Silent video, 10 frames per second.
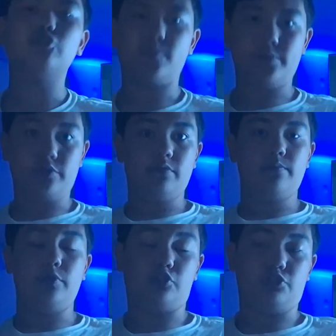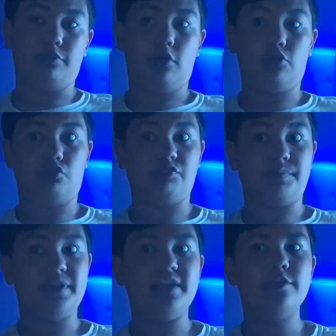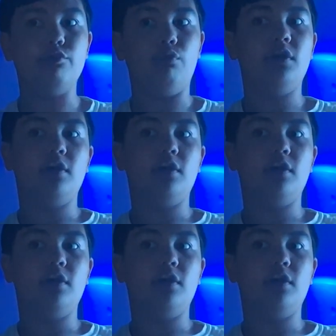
distribution unit, also known as a PDU,